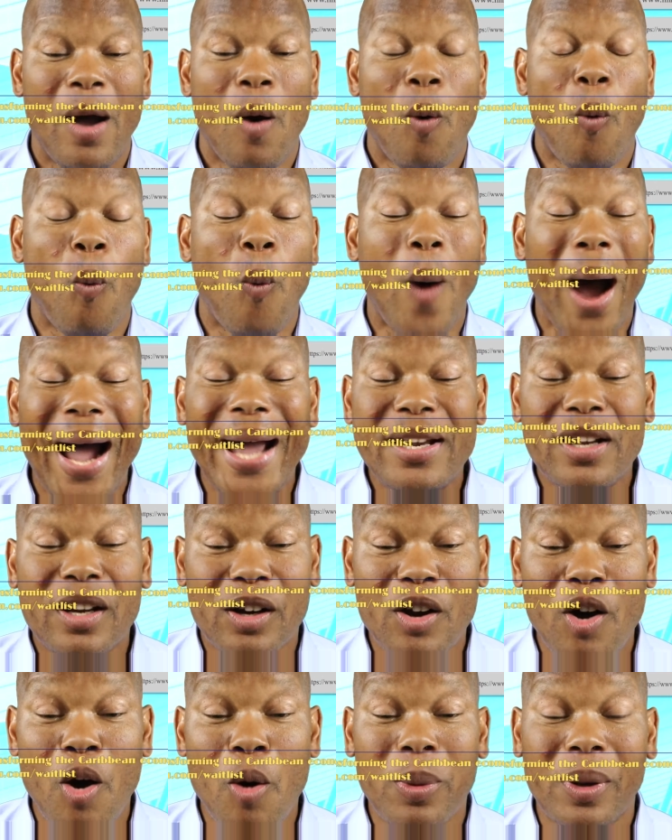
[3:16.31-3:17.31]
Why the
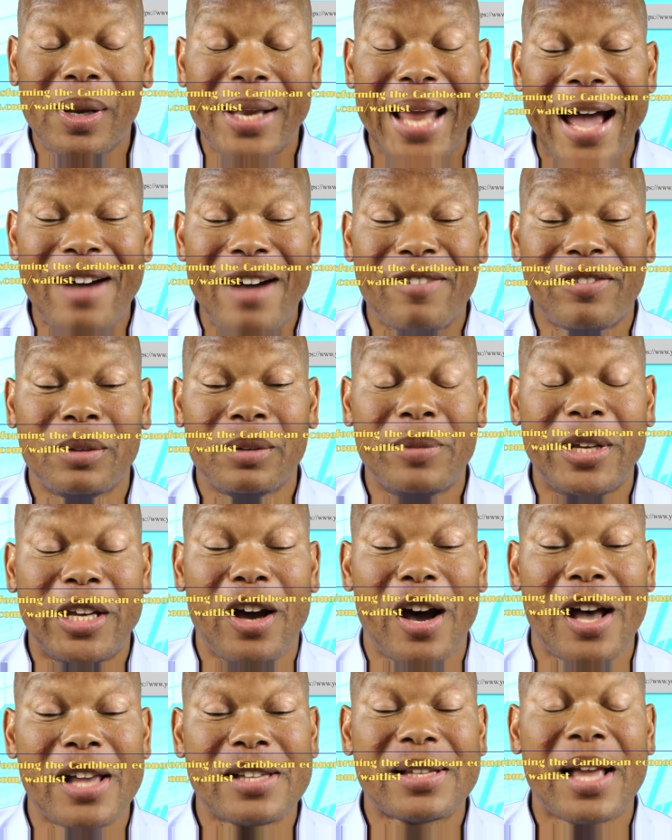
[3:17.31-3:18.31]
global level?
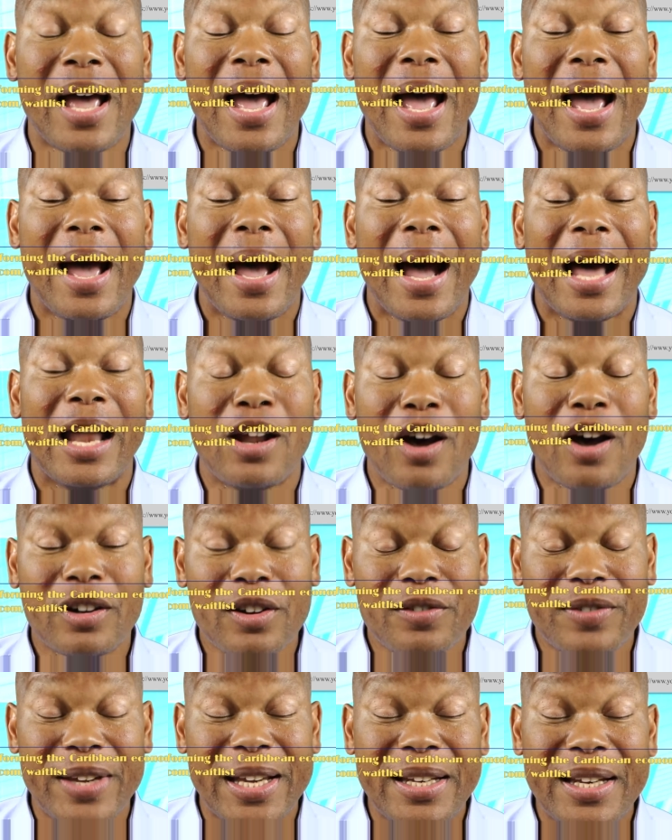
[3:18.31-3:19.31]
Because a lot
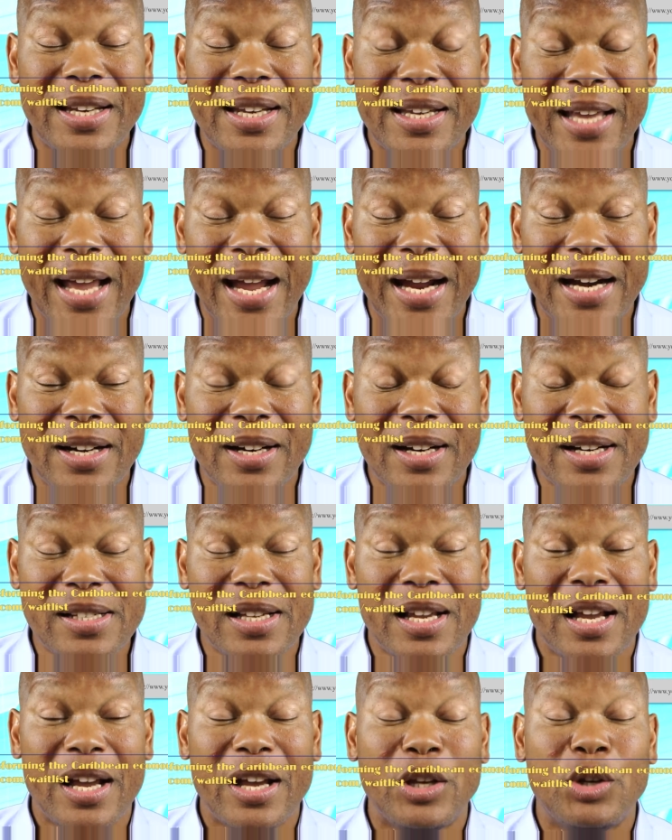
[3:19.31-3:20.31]
of
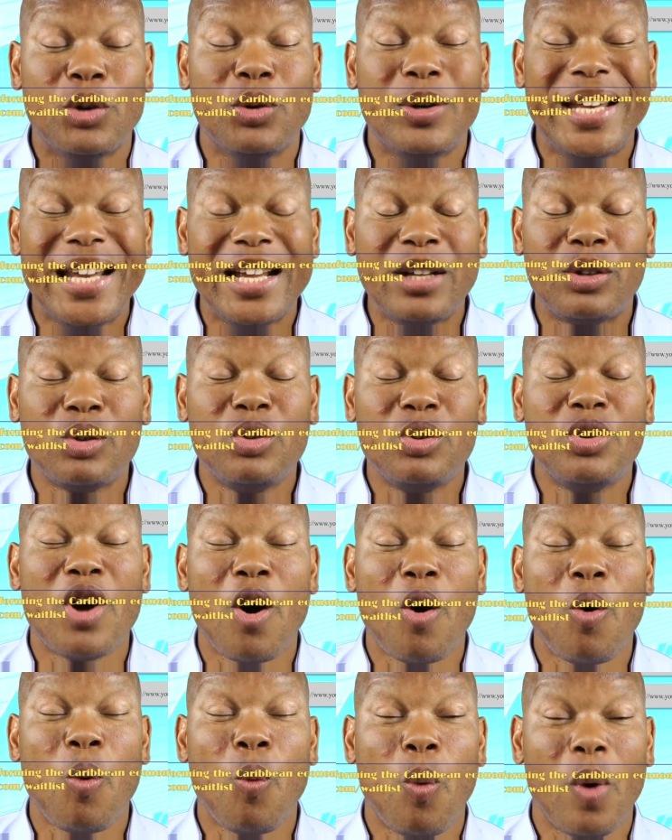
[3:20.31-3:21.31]
indicators, you need to
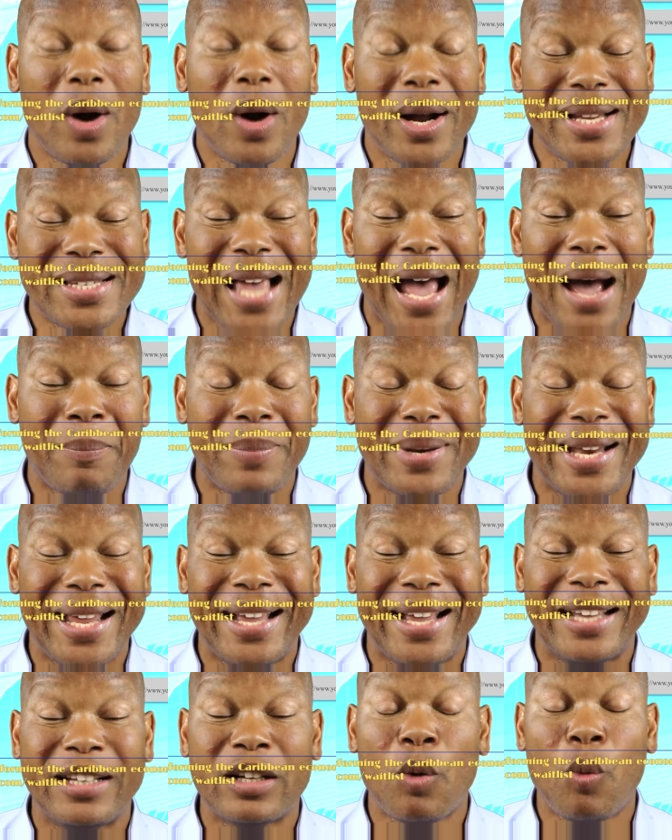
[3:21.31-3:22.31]
know what is
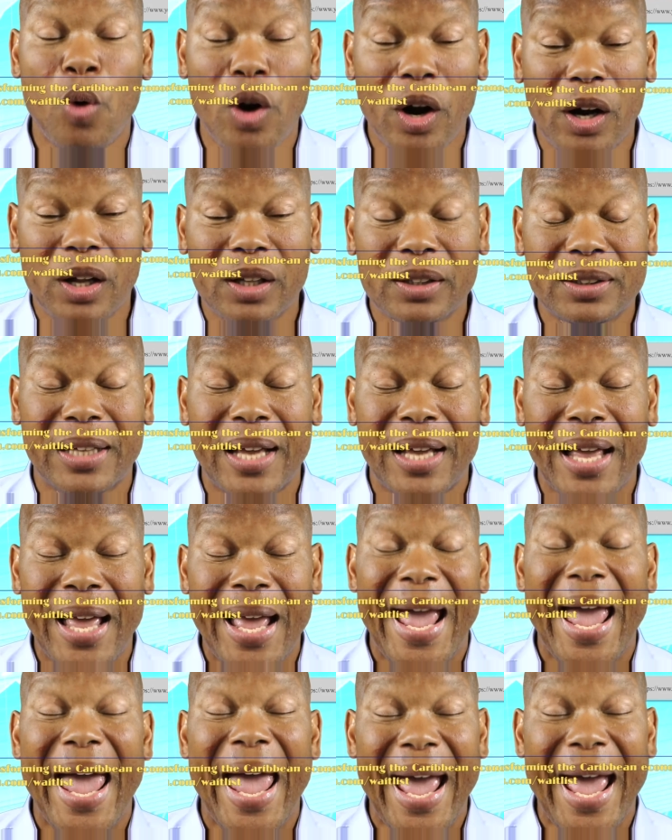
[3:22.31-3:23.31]
happening in the world,
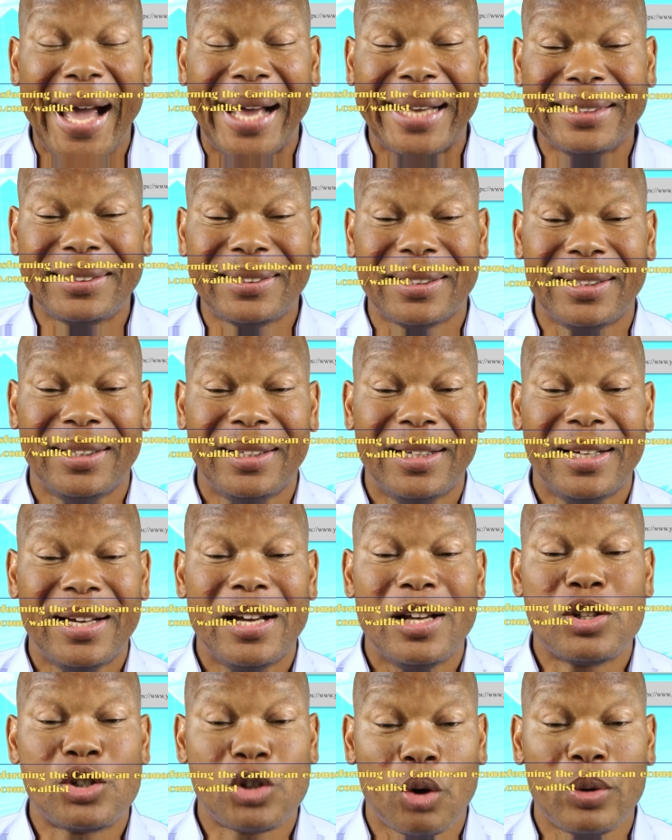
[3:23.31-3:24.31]
and
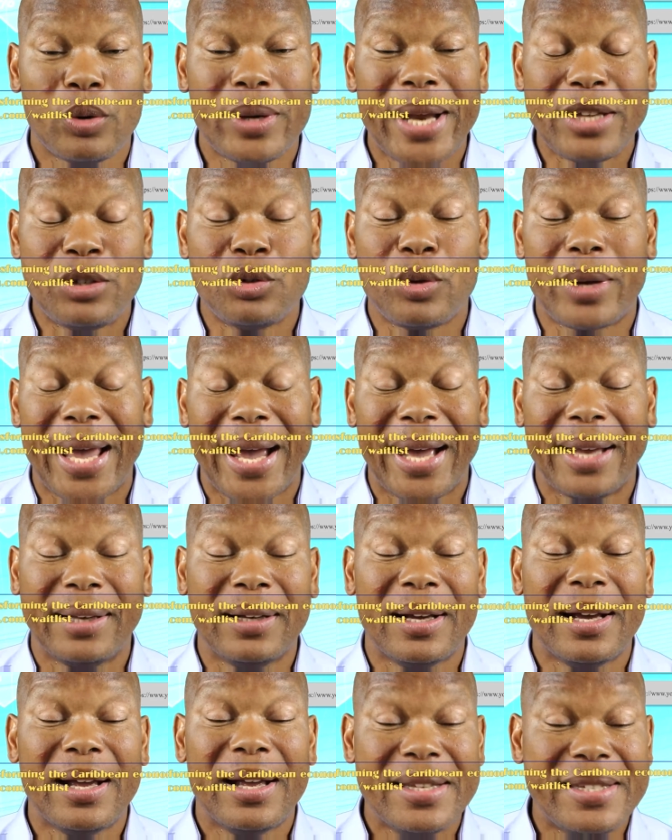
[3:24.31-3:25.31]
so that you
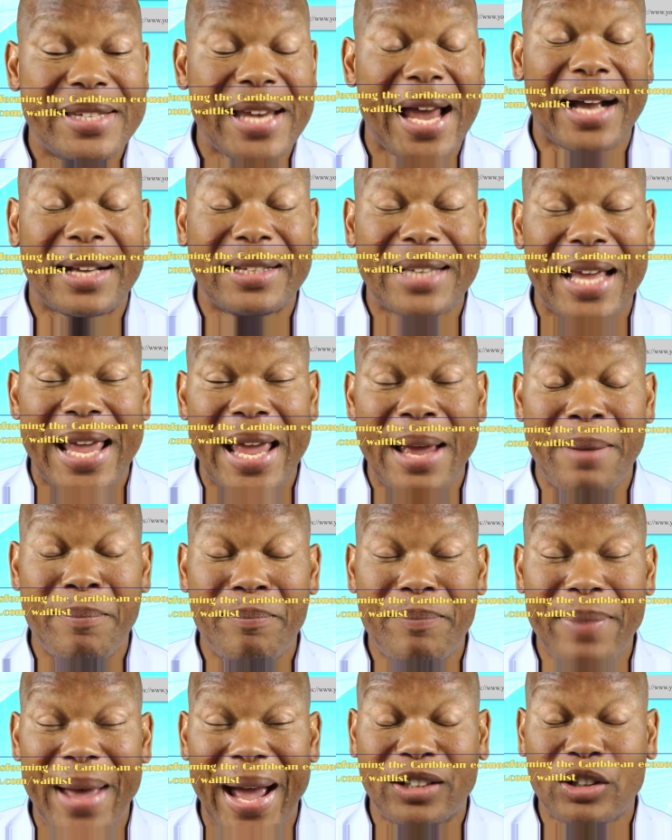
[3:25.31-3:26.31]
can check the
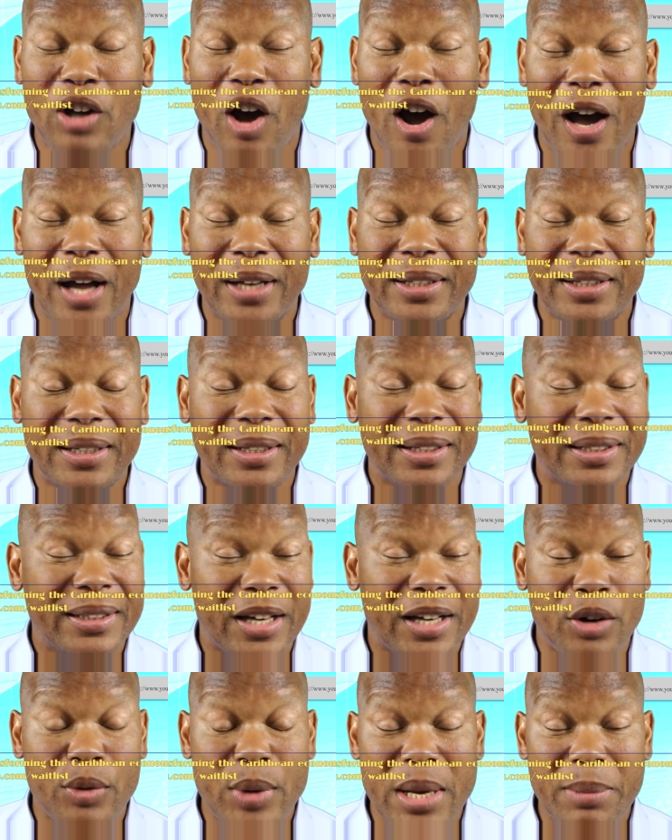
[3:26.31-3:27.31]
impact on the
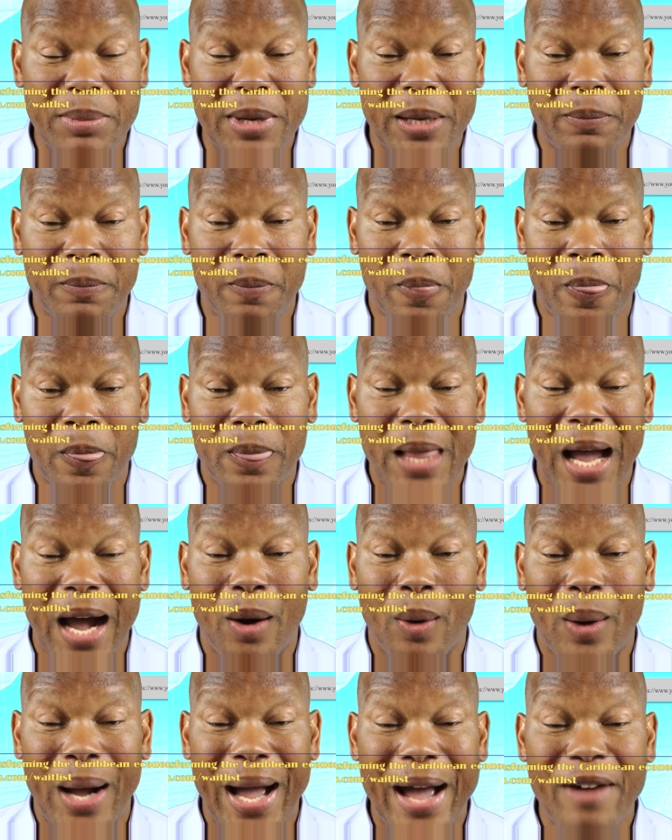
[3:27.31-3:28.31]
Caribbean.
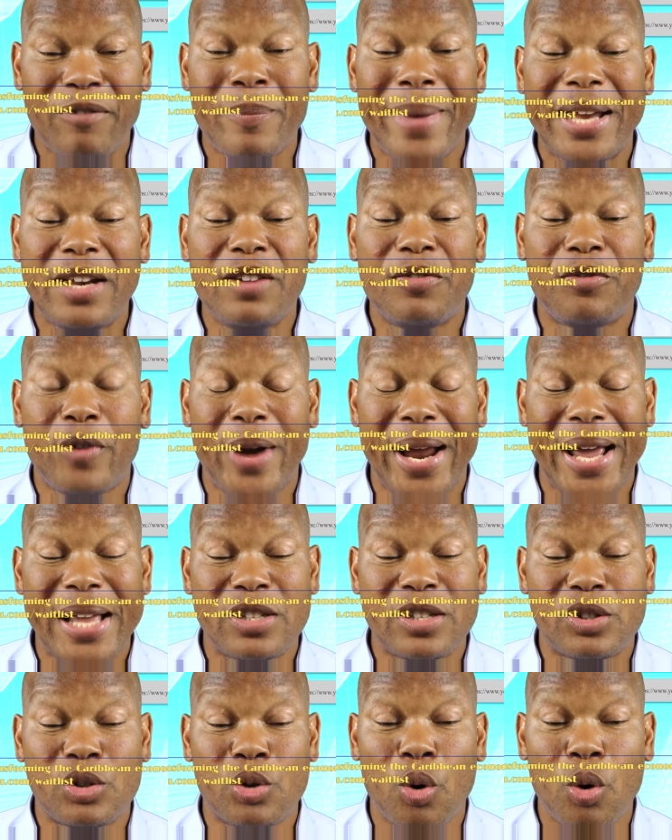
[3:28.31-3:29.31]
Now, I have many
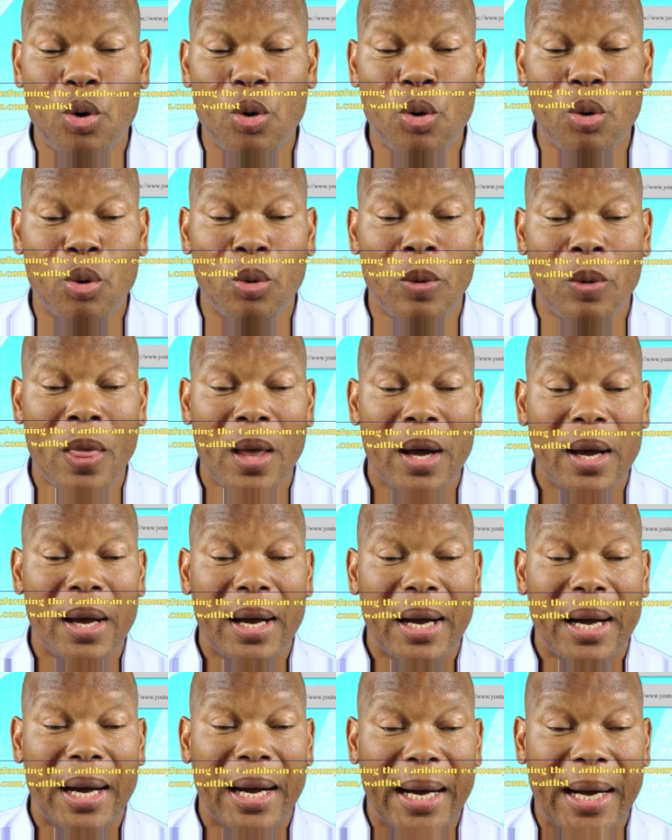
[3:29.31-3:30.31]
friends who
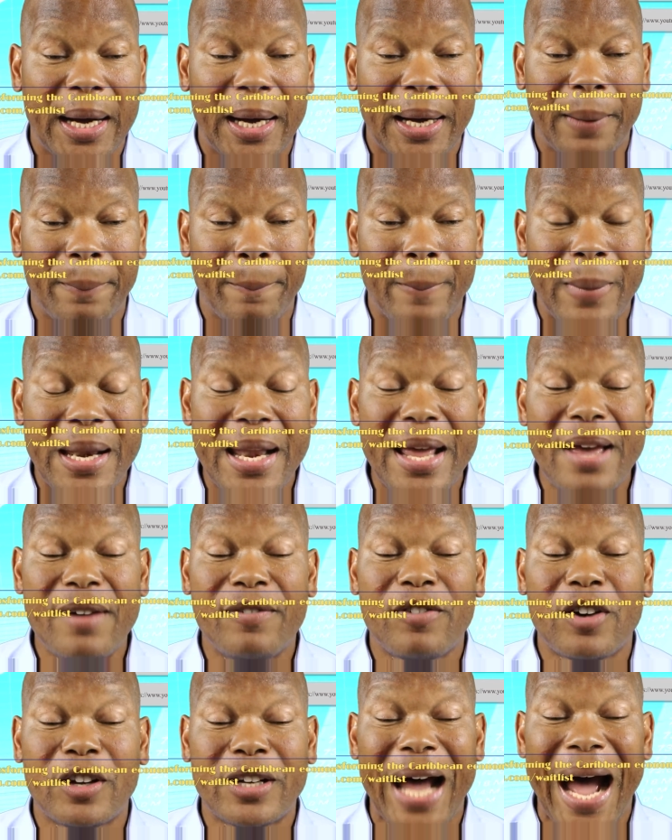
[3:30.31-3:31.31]

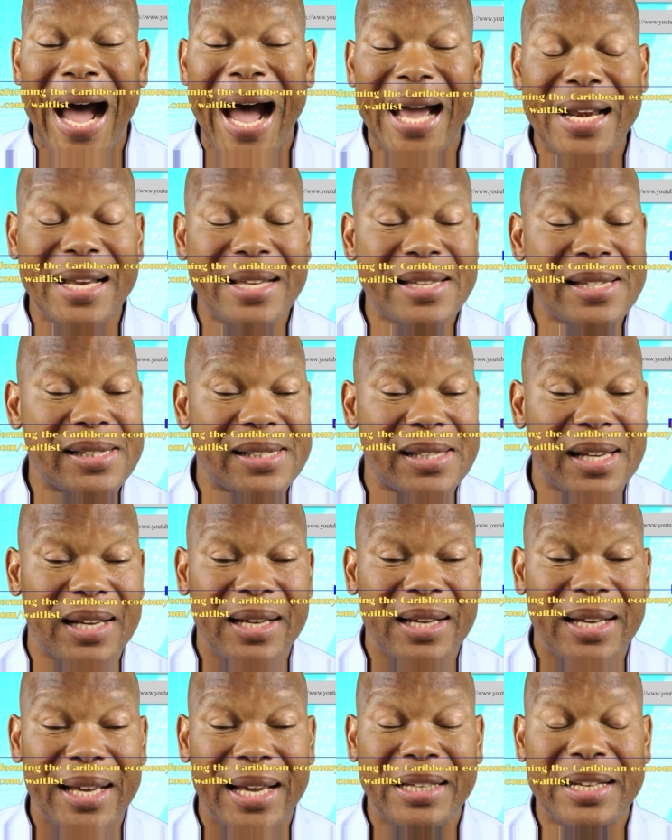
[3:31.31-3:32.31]
live on the islands
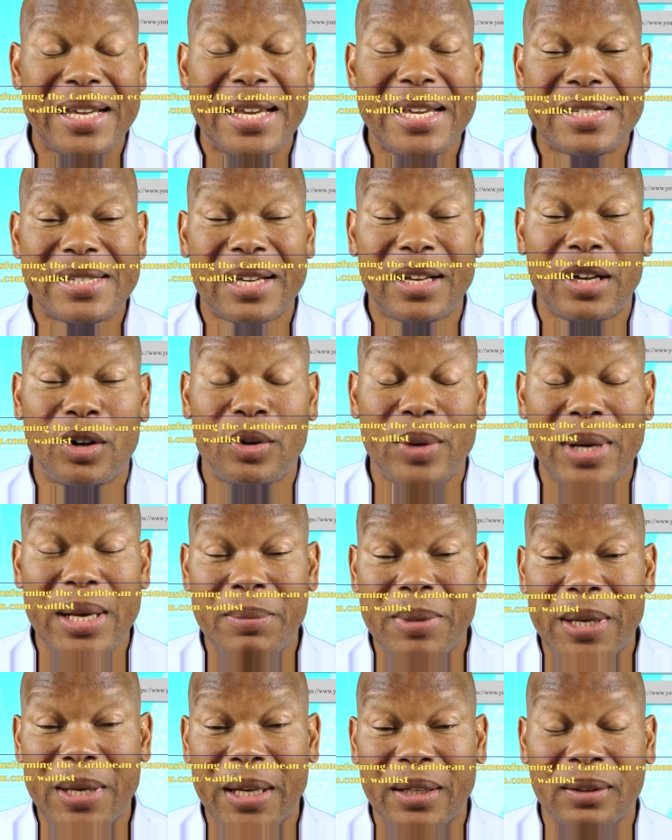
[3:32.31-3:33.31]
in the Eastern
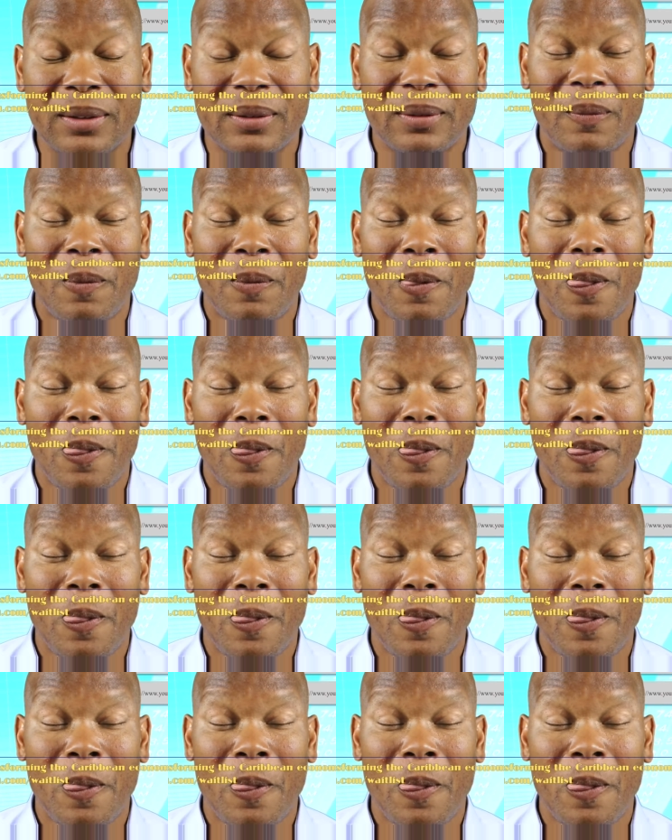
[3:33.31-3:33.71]
Caribbean,